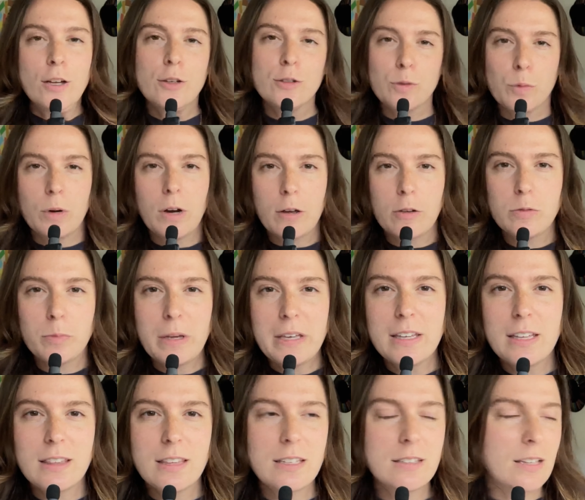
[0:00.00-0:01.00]
So, when I was
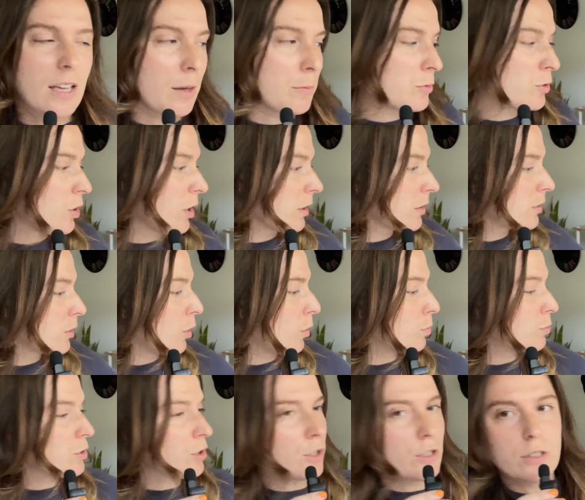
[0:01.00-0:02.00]
making these abstract
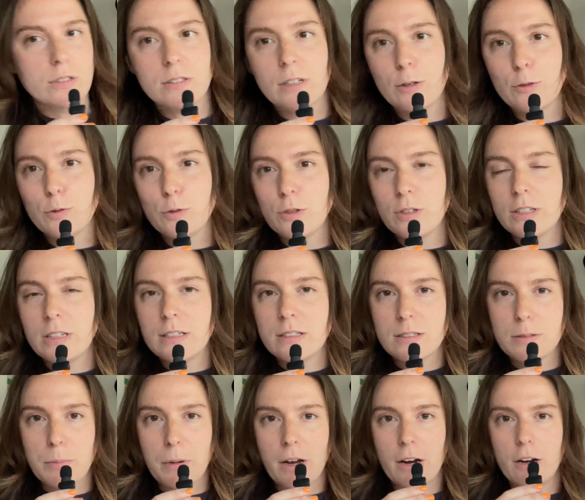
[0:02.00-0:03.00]
sculptures, I was really
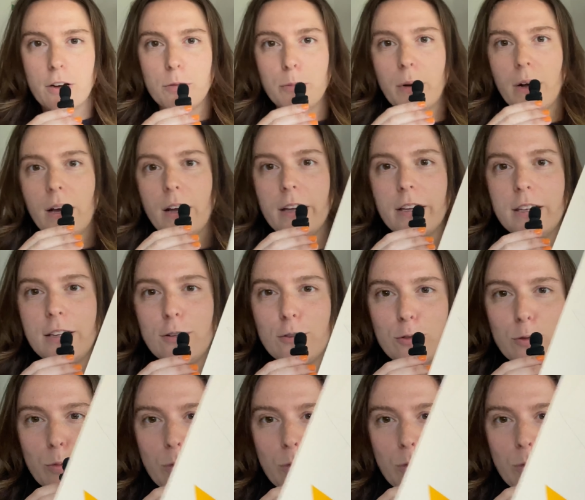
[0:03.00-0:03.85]
inspired by, here's